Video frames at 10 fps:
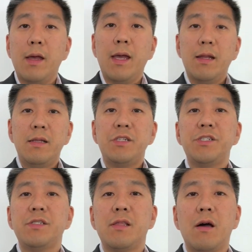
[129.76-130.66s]
In
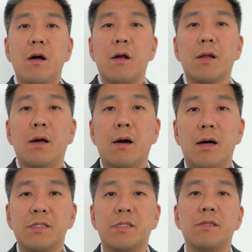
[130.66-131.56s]
addition to the hard
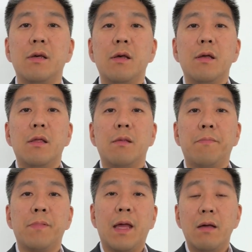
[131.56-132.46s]
costs, the
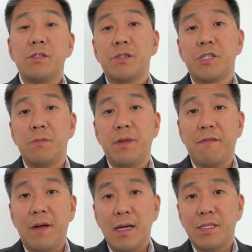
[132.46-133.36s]
counsel should be
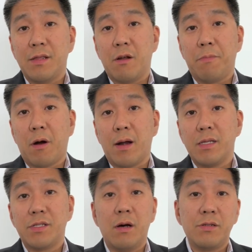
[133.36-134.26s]
advising their
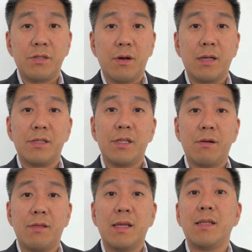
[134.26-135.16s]
parties to also
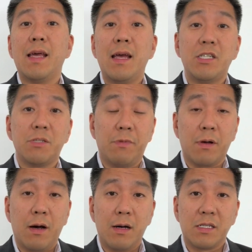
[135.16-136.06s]
consider the intangible
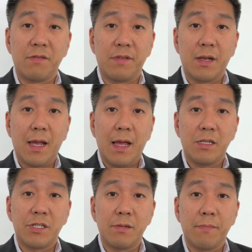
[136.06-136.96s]
costs of
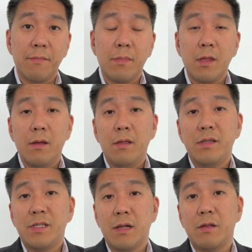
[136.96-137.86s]
litigation.
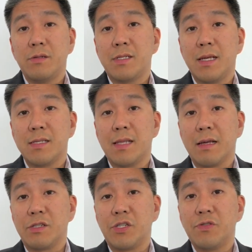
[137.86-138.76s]
This includes things
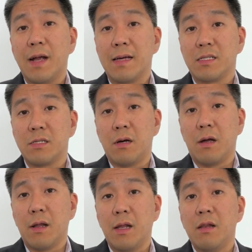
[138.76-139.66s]
like stress
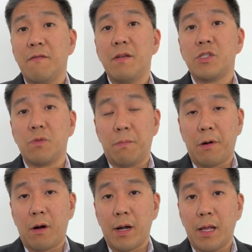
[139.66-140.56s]
on an individual
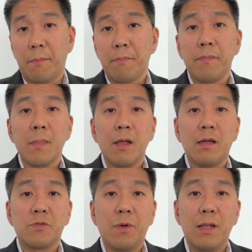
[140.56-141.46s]
party,
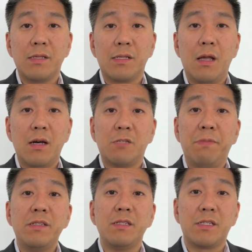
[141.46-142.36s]
as well as lost
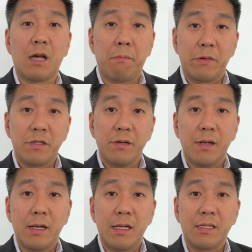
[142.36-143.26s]
business
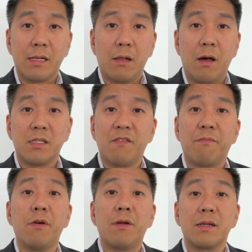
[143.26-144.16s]
opportunities and loss of
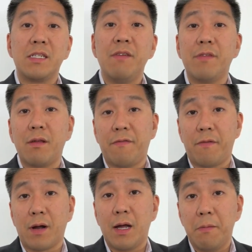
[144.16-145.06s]
productivity
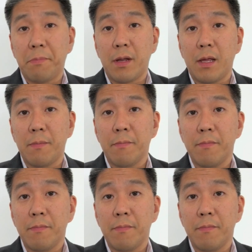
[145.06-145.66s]
for a company.